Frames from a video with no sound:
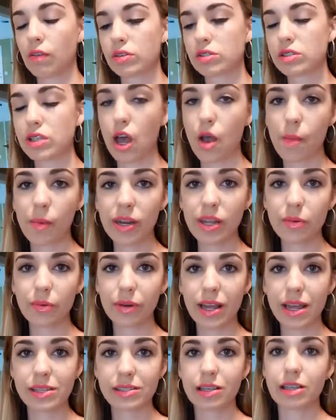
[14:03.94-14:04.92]
For so many
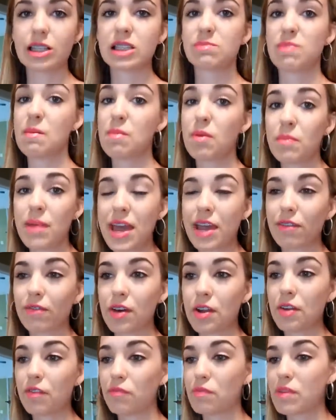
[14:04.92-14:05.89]
reasons, people make
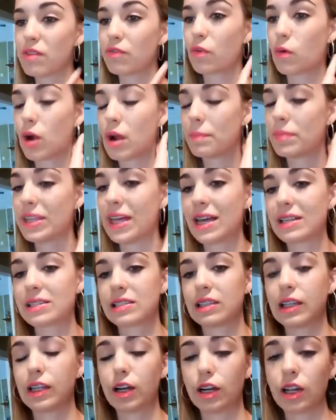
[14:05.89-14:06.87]
fun of me for it, but
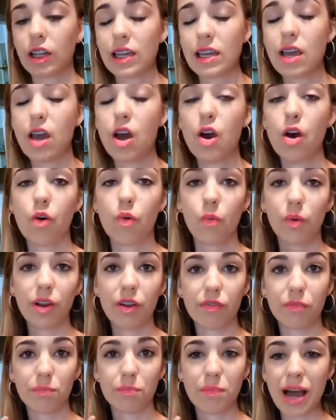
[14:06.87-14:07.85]
that's literally
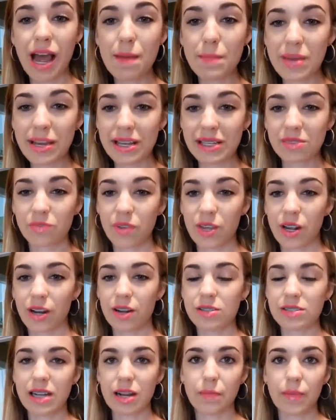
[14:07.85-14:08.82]
one of my biggest
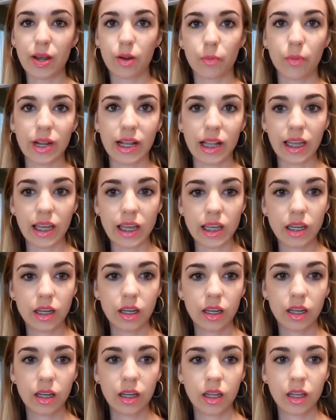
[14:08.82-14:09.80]
fears, and I'm like, really?
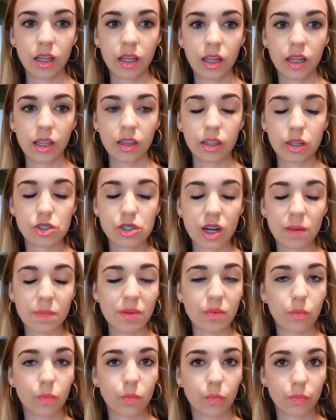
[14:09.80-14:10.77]
There's
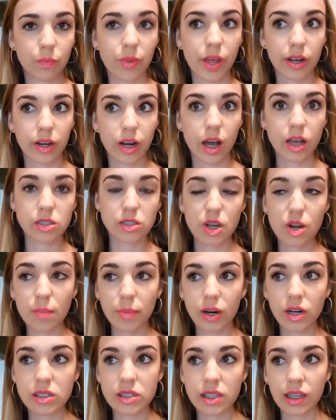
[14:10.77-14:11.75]
going to be a
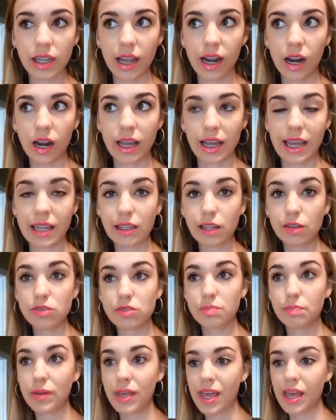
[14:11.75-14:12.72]
costume person there, like in
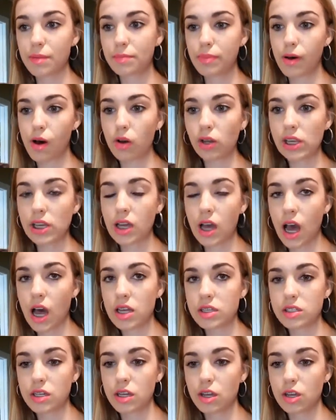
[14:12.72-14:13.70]
those big, bulky
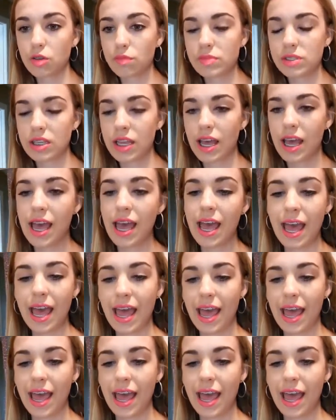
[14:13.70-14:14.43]
costumes?